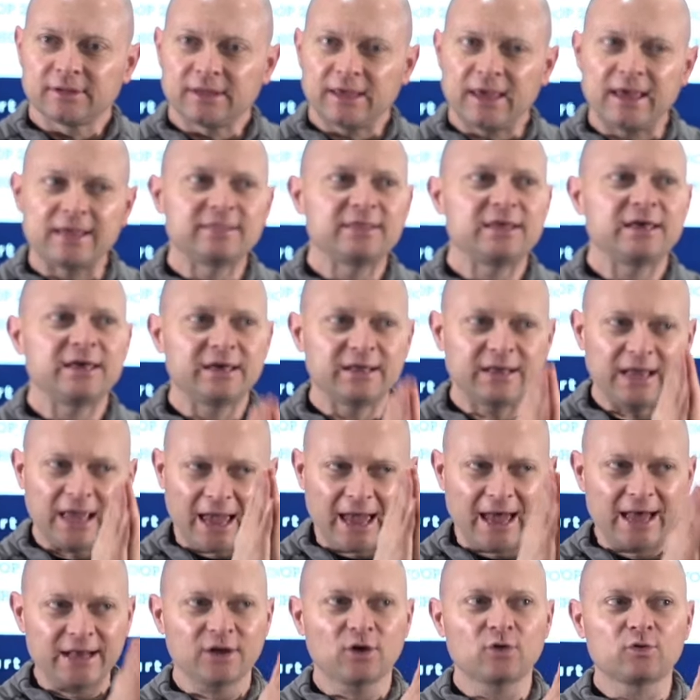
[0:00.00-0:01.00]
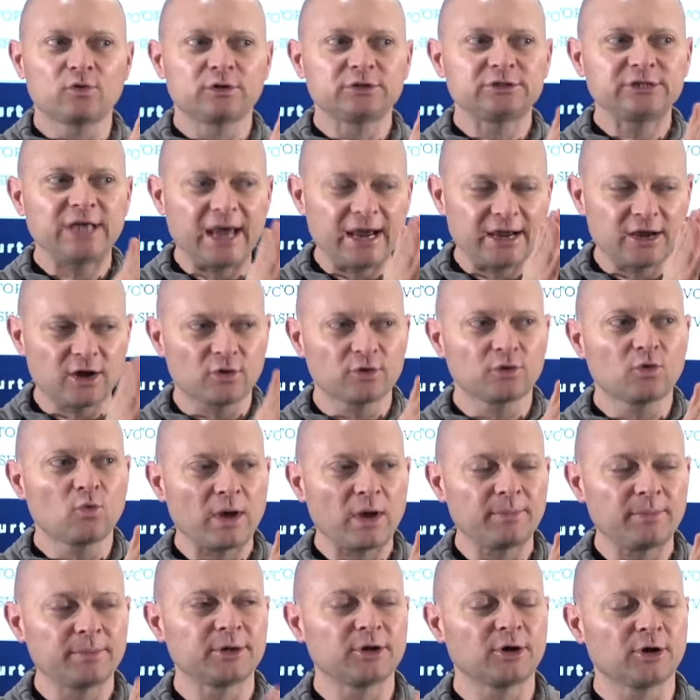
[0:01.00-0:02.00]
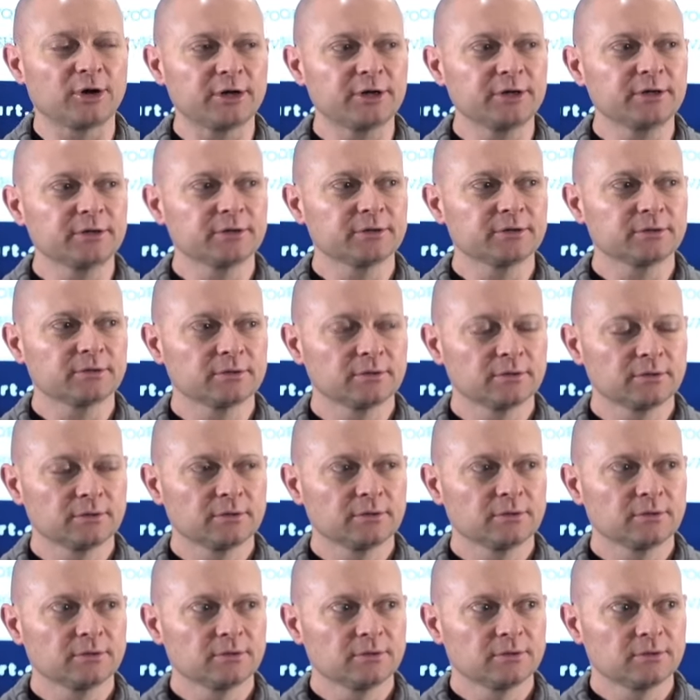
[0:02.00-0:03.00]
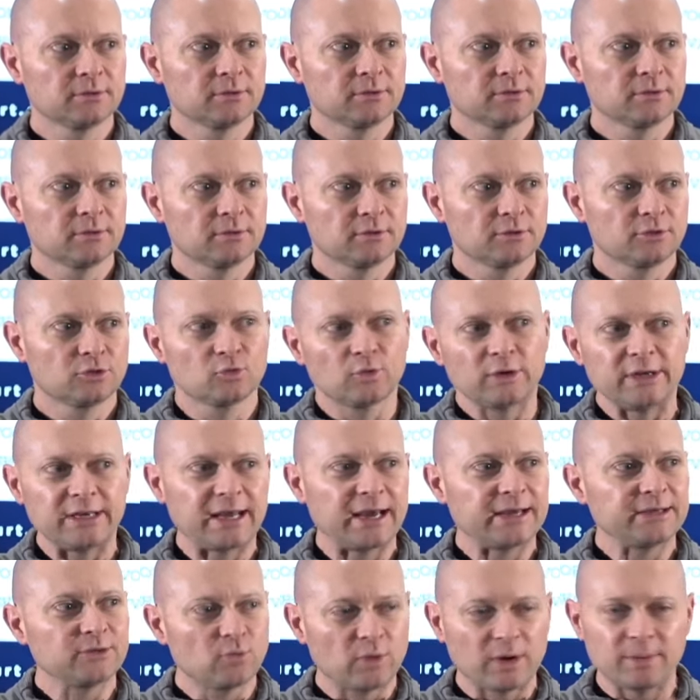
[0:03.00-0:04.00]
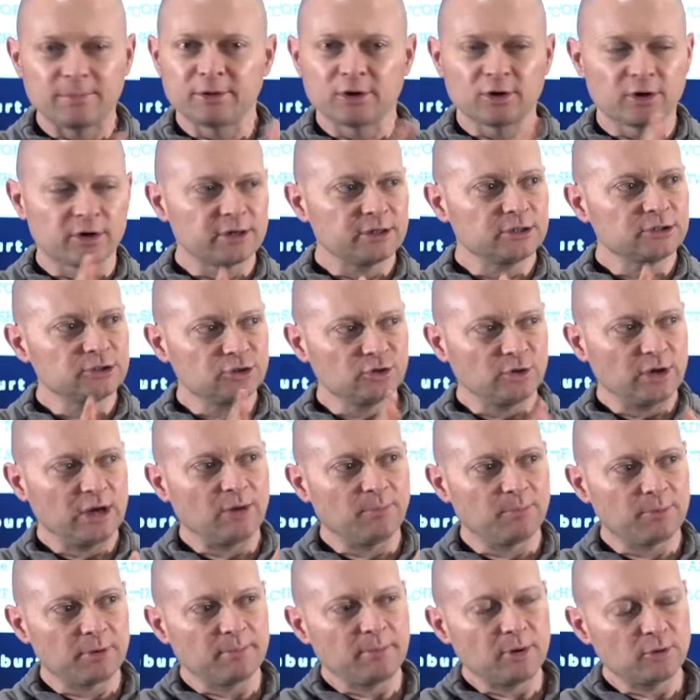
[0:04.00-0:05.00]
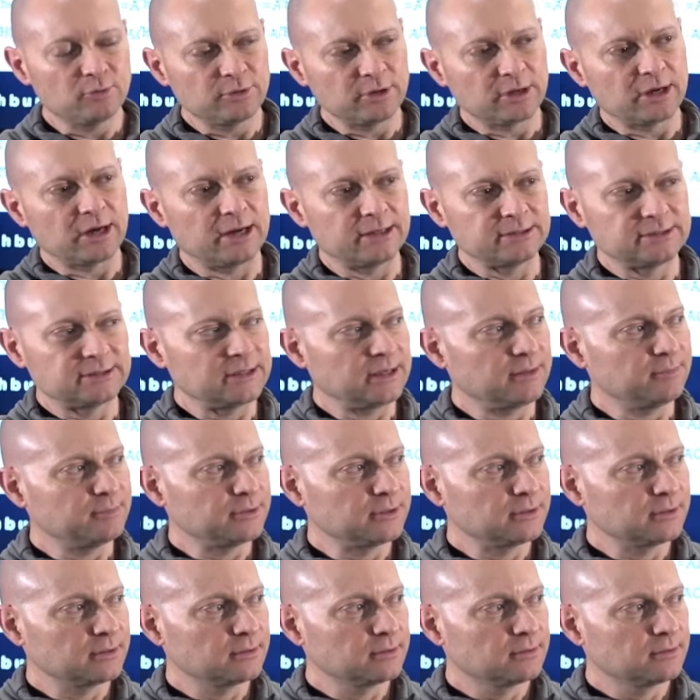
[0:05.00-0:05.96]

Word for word: And then add on, tack on a webinar three night webinar to help promote the concept.